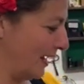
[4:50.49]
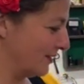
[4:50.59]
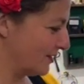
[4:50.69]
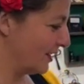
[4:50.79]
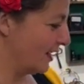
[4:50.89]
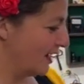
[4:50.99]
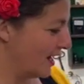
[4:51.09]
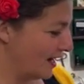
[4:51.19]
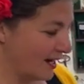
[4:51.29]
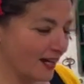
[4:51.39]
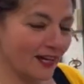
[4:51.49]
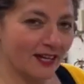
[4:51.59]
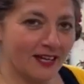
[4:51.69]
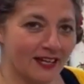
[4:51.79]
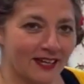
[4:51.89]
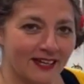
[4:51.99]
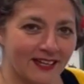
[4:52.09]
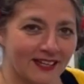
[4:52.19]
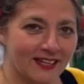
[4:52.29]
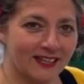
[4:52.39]
If you wanted your canary
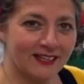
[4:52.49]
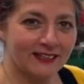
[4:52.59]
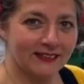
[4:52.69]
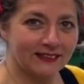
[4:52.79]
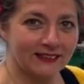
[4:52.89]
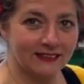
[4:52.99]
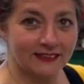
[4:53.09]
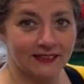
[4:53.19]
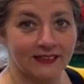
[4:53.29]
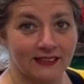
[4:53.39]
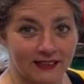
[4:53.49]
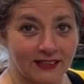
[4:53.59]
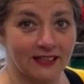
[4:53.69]
to sing Mozart,